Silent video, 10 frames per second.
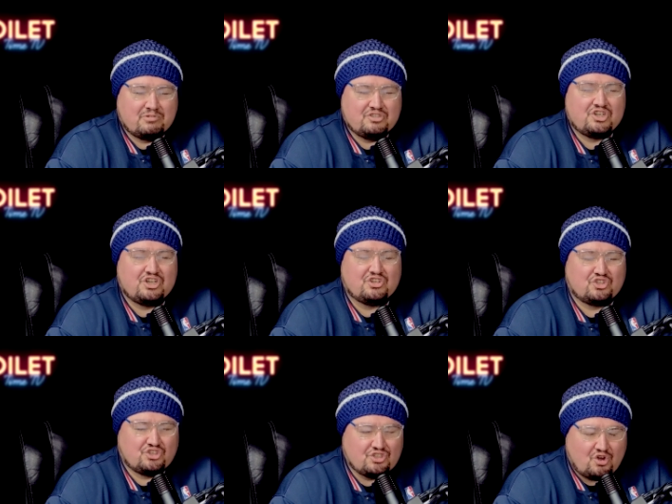pushing
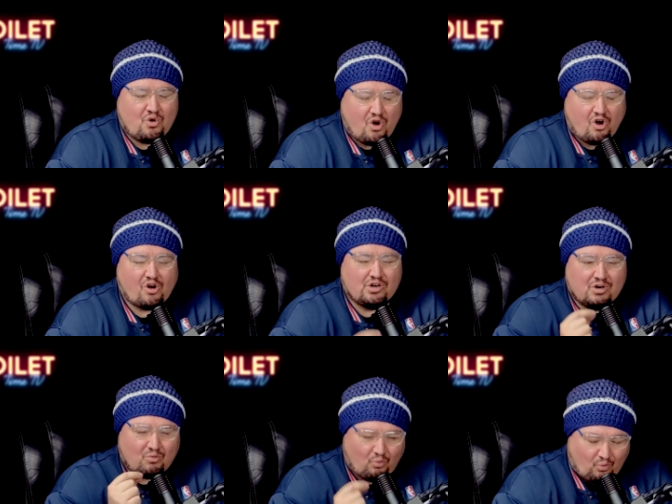so
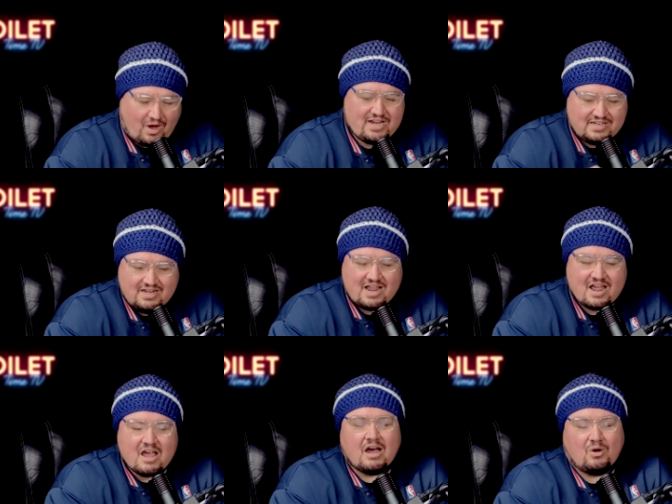hard right
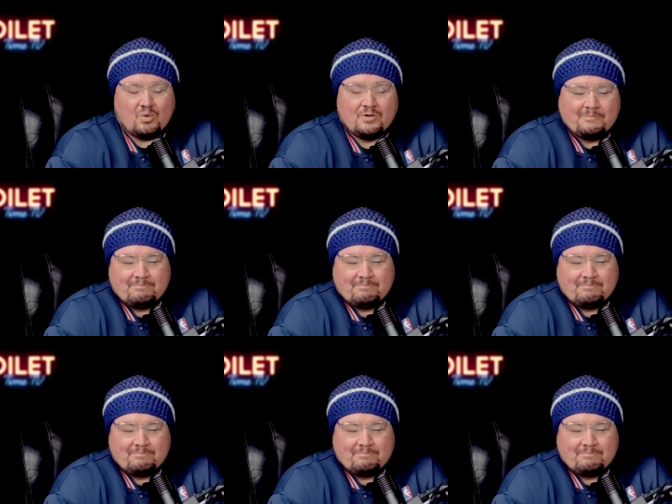now